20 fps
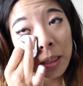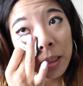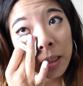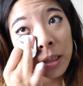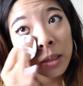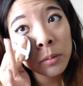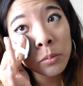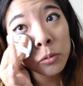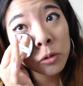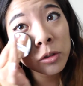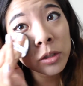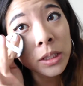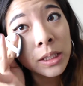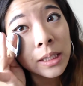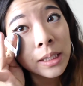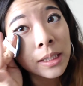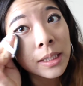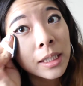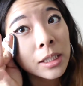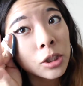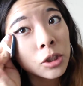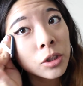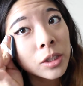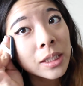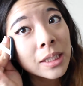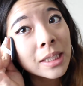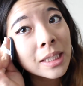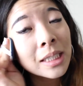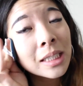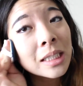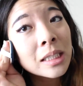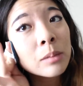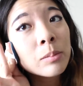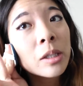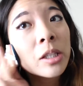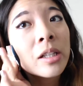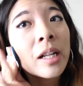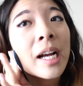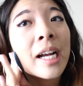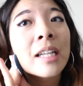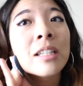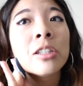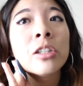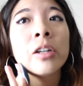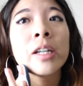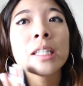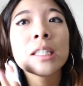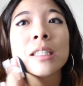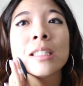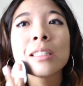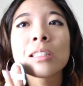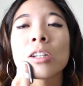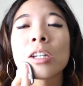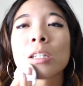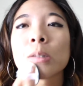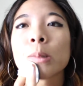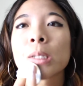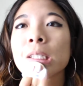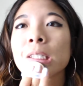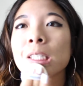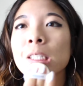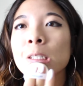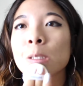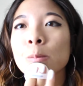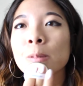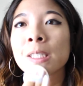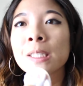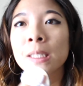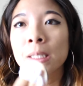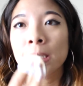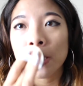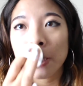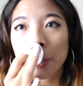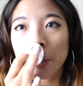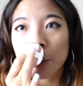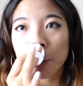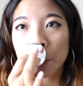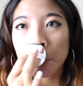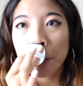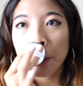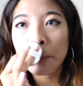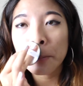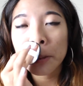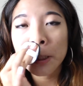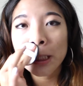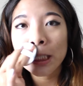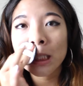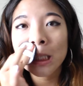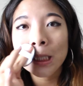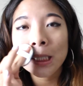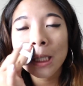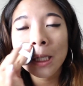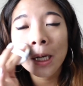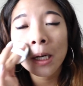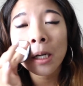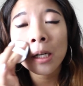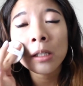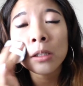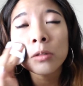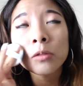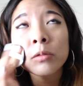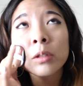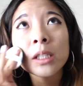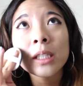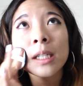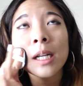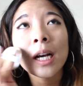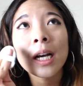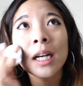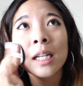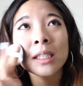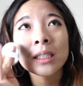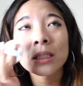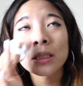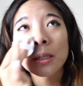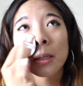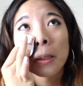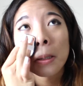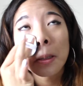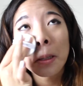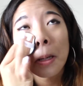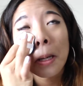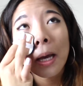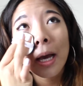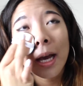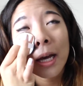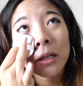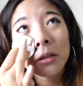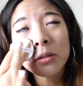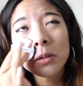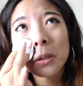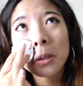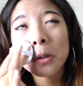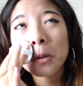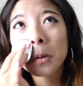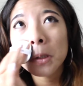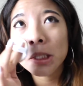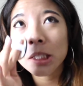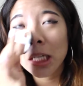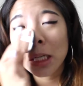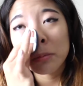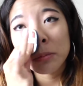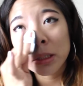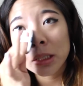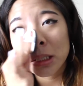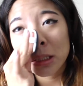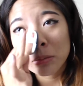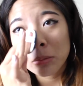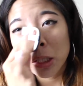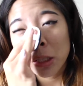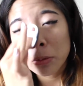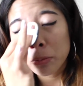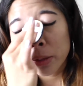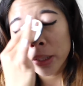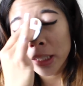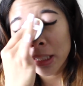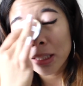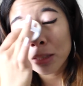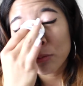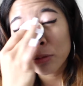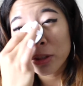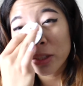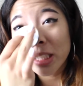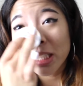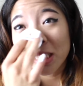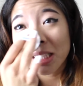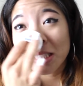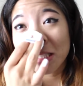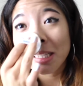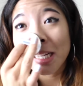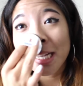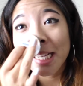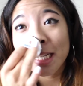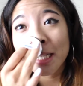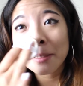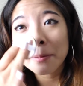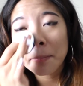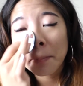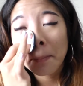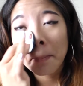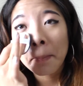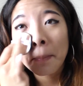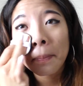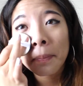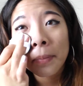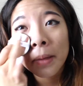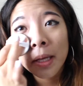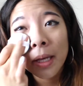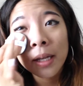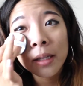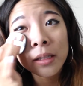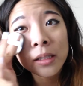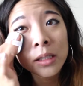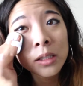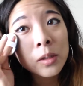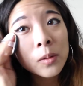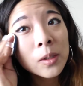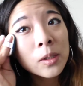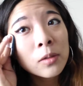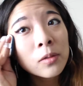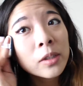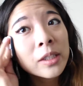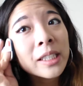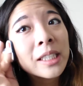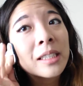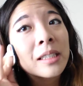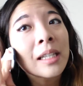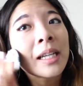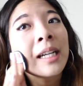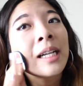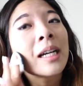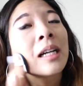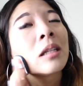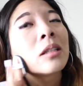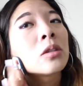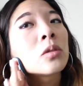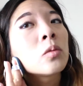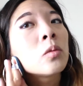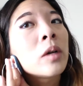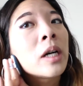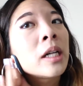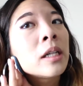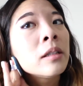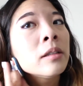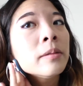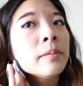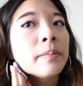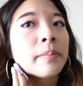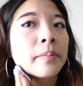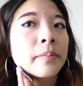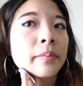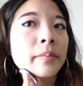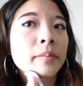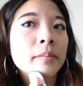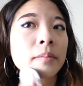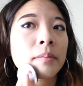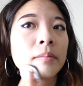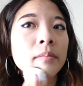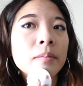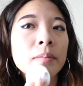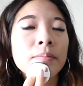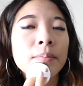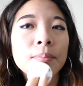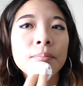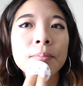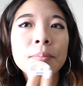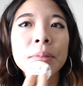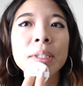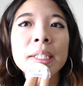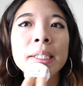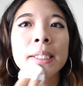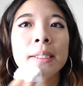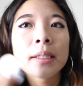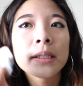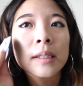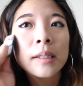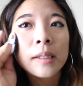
a more citrusy smell. I know I didn't talk about the smell in the other one, but the other one has, I don't know what type of smell, but it's really light. And this one's really light as well. But